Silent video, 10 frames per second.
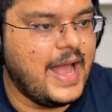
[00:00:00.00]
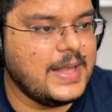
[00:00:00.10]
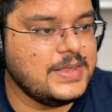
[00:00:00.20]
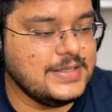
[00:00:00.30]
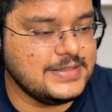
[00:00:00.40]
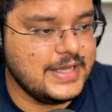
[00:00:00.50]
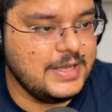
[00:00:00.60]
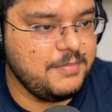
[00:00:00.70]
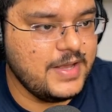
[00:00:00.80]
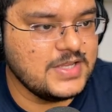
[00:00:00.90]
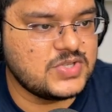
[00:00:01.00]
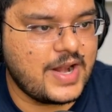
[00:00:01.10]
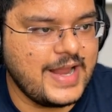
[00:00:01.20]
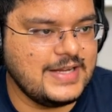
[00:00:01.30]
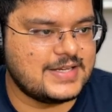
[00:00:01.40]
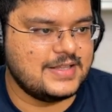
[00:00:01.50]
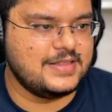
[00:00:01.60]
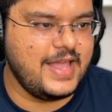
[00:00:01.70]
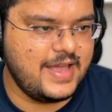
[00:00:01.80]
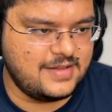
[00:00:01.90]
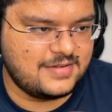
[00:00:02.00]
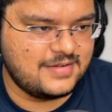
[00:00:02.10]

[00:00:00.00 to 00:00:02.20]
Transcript: And the team is right there.